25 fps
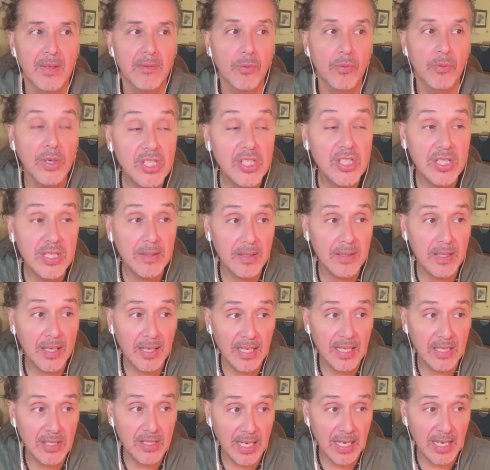which,
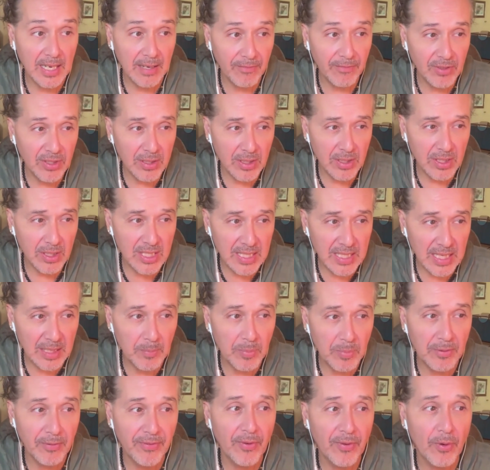as I've
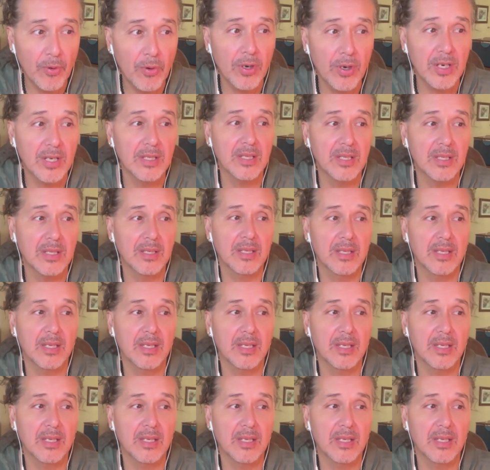said before,